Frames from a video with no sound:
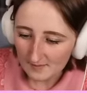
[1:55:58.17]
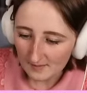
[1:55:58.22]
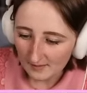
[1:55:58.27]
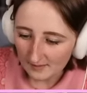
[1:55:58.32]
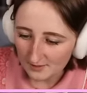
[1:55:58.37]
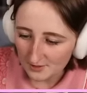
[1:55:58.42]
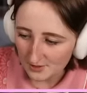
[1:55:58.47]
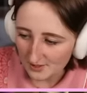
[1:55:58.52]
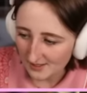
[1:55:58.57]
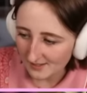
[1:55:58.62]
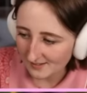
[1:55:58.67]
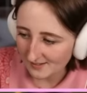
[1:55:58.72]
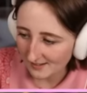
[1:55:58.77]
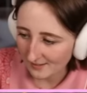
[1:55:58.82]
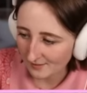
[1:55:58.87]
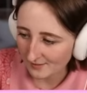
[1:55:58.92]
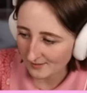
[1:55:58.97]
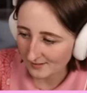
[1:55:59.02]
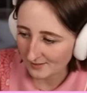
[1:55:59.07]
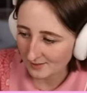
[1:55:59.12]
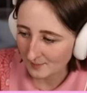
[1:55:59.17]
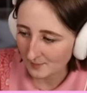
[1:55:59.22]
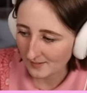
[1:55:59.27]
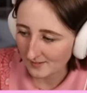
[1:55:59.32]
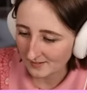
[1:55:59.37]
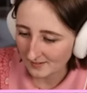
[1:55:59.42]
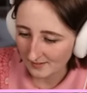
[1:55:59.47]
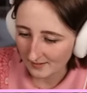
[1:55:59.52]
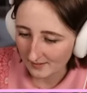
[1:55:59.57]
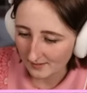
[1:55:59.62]
Jeez, that was
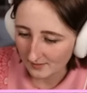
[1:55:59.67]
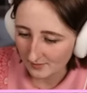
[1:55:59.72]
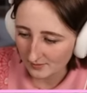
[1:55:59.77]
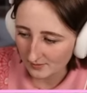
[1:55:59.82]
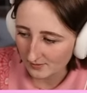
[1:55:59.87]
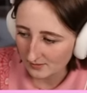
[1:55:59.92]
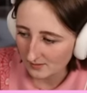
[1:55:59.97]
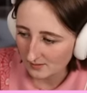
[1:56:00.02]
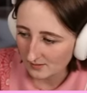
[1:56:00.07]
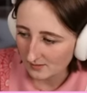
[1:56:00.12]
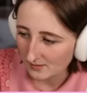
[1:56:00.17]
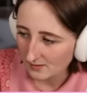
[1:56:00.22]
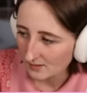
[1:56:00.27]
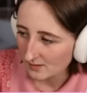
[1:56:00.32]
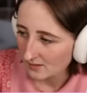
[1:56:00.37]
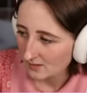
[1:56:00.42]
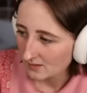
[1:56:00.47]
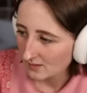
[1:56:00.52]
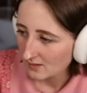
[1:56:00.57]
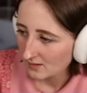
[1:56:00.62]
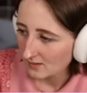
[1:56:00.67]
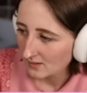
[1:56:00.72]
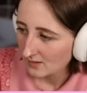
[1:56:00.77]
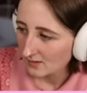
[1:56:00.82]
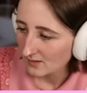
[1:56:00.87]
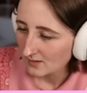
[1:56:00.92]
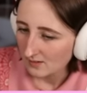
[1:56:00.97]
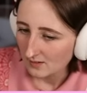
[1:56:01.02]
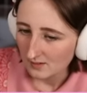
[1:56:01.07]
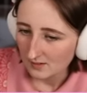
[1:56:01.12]
expensive. Mm-hmm.
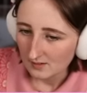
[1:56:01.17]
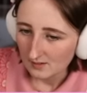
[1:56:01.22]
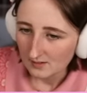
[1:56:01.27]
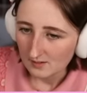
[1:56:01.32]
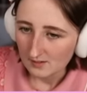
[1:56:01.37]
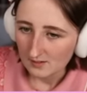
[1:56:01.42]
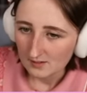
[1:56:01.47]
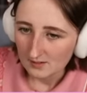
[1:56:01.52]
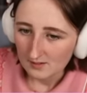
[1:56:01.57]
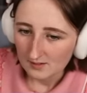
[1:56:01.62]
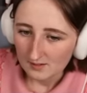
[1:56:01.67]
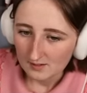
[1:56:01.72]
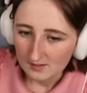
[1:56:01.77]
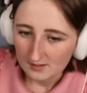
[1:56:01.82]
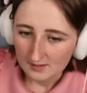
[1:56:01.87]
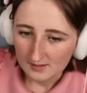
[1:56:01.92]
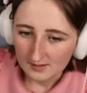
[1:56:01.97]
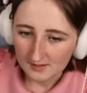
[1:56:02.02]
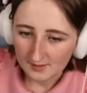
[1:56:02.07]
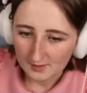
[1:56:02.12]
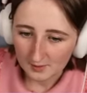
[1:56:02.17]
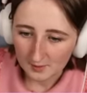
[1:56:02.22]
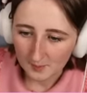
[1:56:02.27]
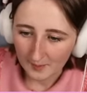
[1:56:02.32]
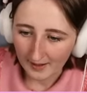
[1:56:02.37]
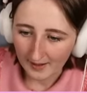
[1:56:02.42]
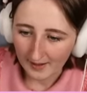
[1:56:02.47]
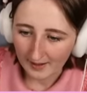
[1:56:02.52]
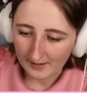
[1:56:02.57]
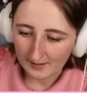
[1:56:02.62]
This is
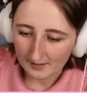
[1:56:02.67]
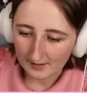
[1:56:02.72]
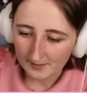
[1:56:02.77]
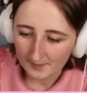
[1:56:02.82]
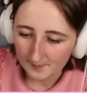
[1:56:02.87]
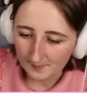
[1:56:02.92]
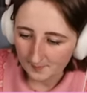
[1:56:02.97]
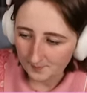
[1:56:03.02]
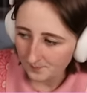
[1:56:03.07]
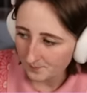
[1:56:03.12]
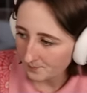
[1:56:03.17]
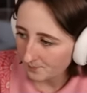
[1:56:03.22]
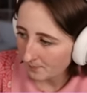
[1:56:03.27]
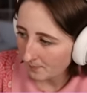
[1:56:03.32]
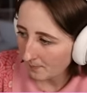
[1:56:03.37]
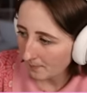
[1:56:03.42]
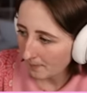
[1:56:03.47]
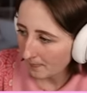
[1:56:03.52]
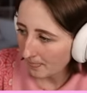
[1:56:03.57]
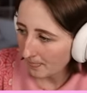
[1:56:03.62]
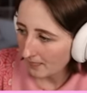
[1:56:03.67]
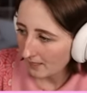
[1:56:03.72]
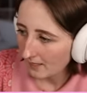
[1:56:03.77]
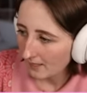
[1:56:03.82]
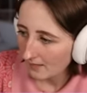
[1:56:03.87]
bad. Why